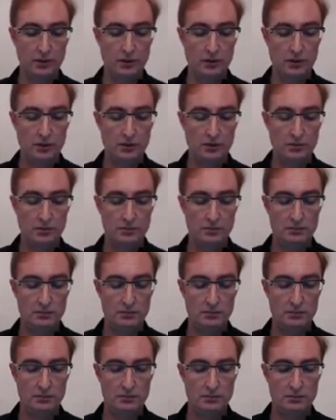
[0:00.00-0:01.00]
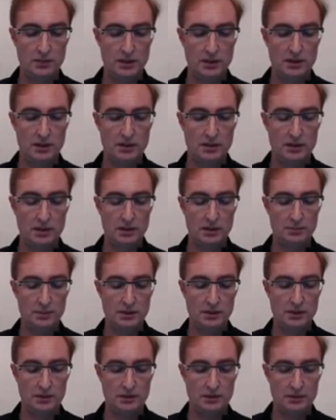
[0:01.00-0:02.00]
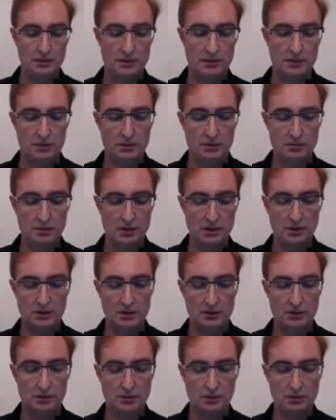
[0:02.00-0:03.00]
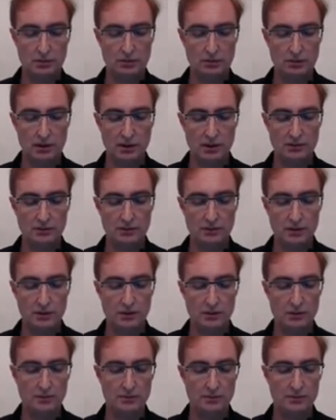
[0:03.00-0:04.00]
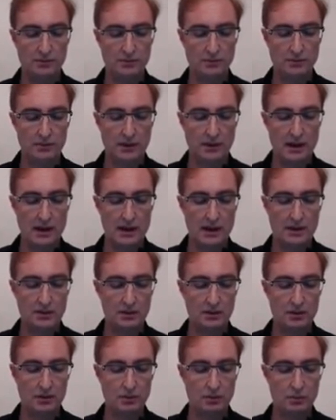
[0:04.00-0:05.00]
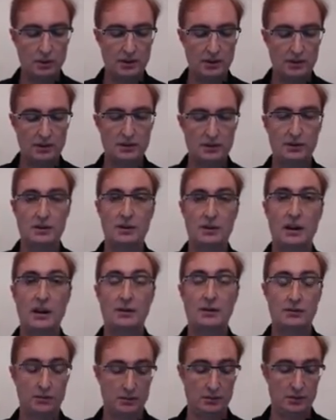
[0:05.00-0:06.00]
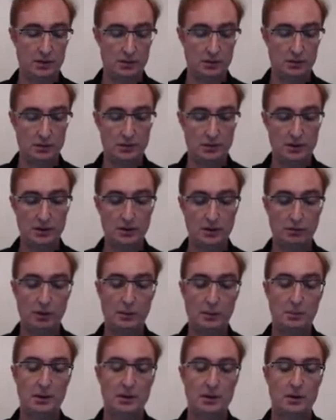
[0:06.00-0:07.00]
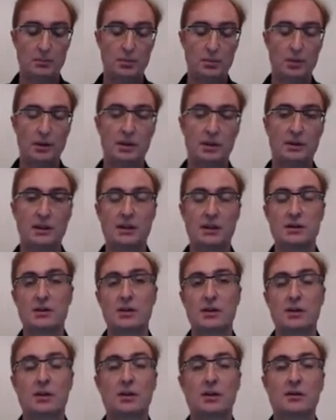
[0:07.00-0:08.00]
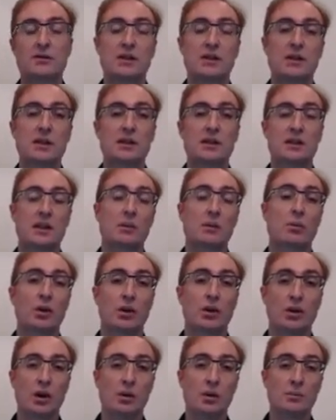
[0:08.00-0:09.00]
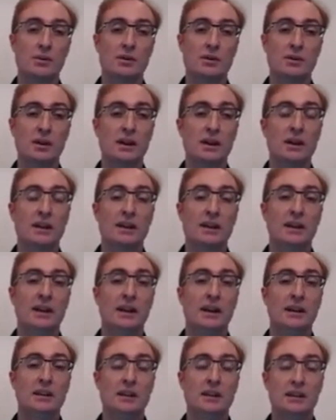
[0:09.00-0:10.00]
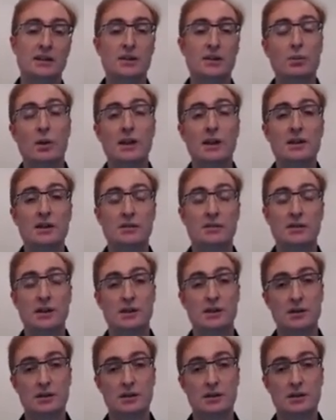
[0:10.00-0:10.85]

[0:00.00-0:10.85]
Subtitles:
4 message hops, 1, 2, 3, 4, and the 2 ones to get from the source to the replica point. That's a total of 6 network hops. It is twice